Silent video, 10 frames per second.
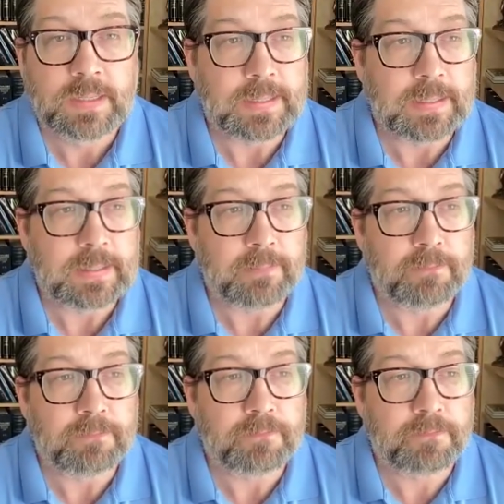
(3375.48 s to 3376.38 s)

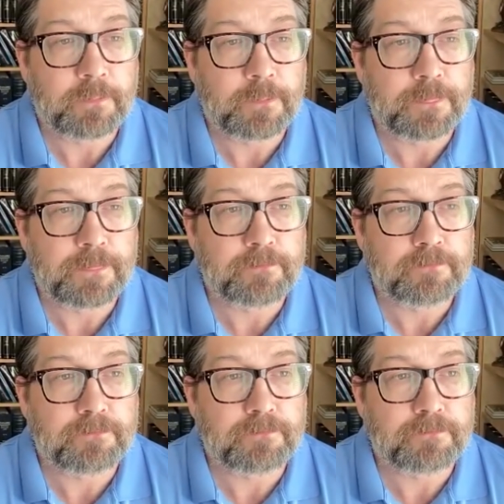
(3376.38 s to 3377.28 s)

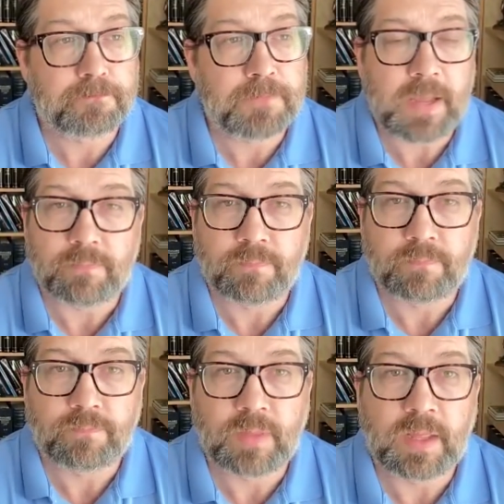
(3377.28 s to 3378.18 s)
Yeah.
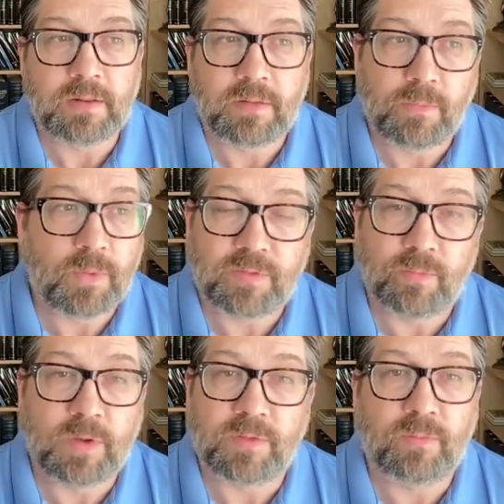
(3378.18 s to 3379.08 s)
And
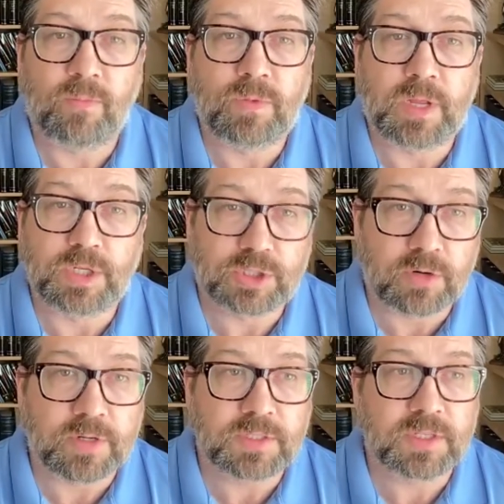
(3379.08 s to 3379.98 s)
with
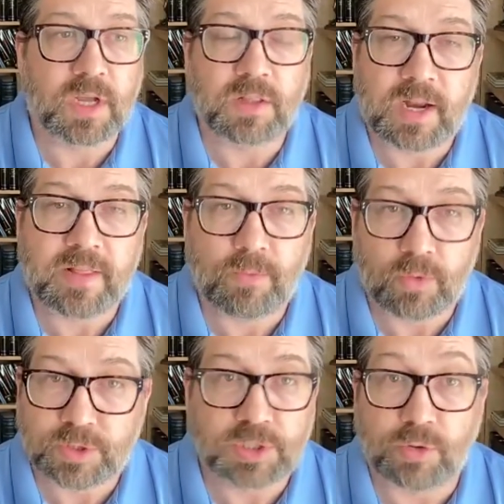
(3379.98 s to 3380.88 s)
insurance, a lot of that
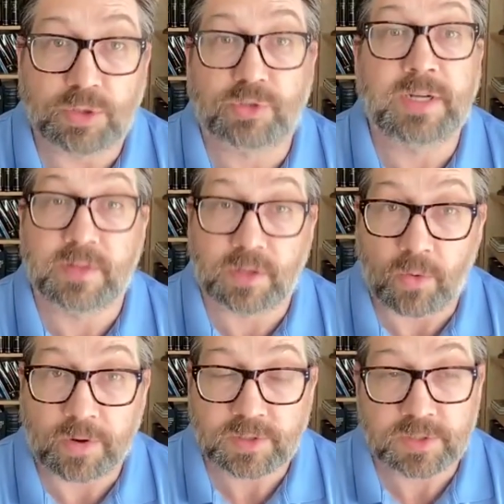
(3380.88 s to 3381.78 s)
will just go straight to the
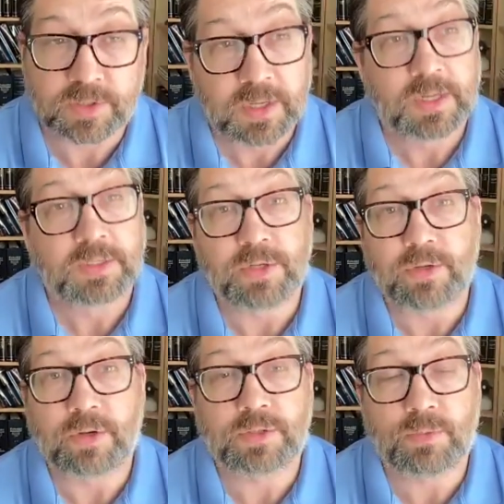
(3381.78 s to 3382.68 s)
courts. So
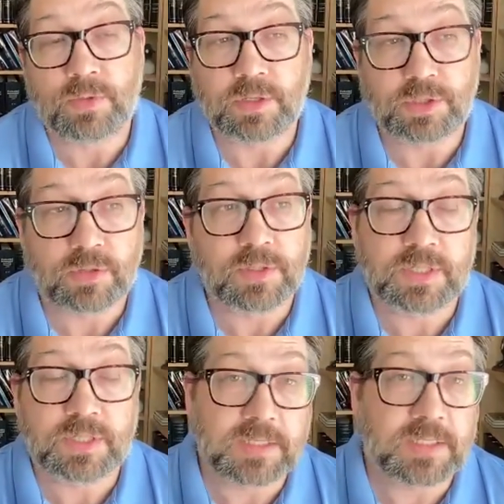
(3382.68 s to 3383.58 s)
you go with insurance
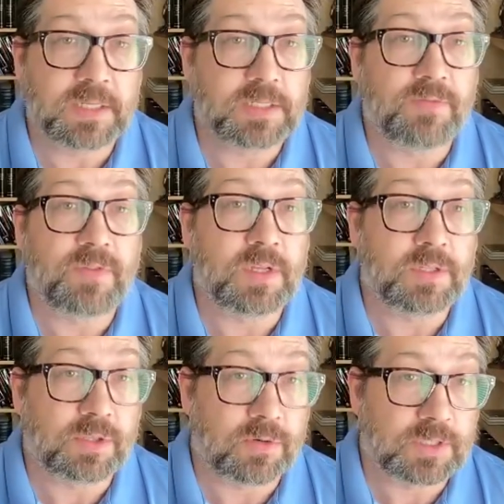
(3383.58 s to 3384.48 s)
cases. If the
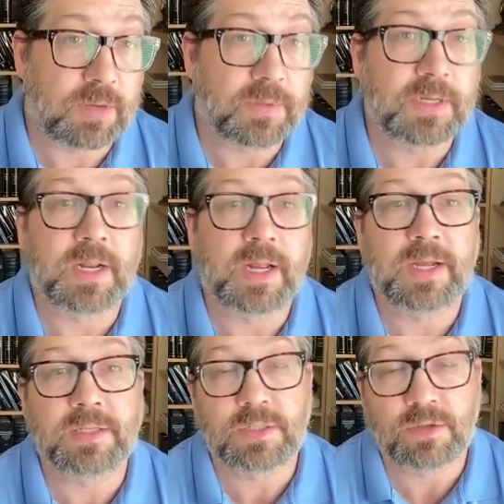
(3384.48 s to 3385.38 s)
insurance company
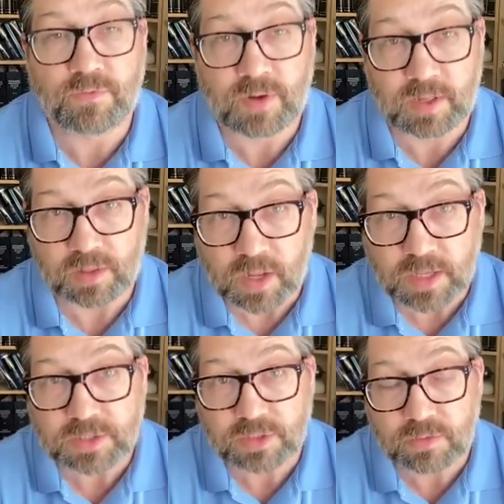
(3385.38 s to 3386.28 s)
denies, you file a
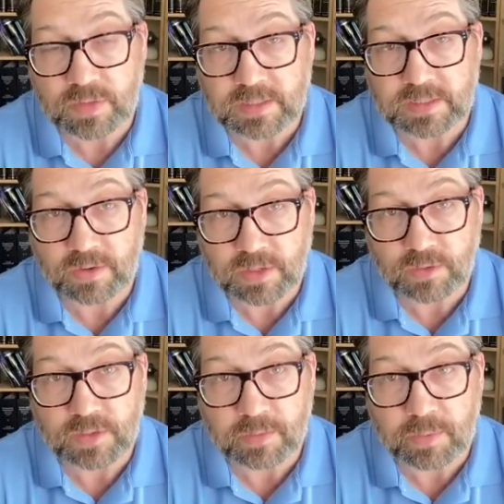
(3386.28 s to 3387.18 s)
lawsuit. That's how you
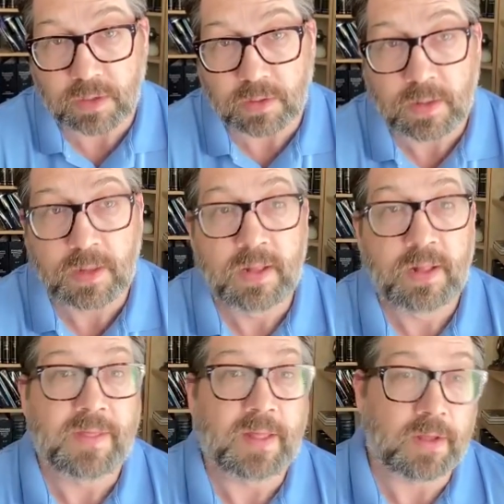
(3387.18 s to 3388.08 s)
do the appeal.
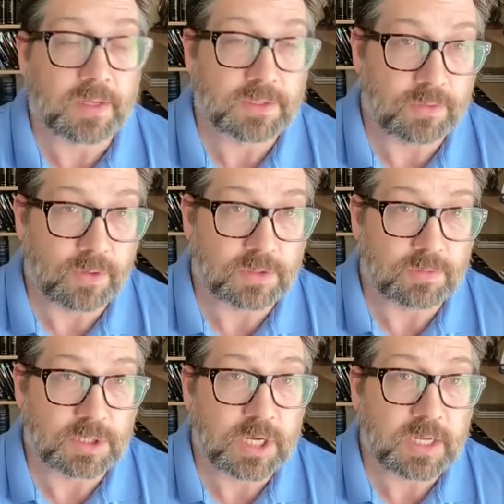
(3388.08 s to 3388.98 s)
That lawsuit goes to
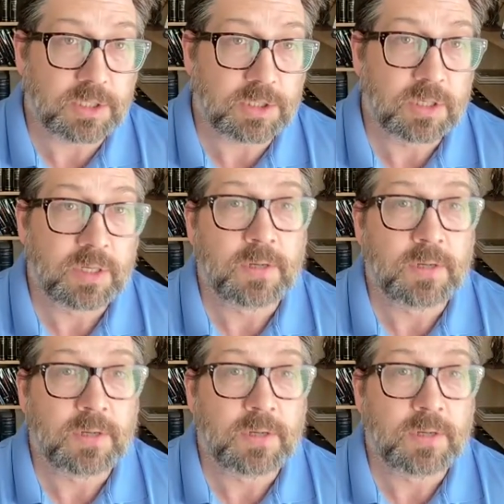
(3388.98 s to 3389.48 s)
a judge.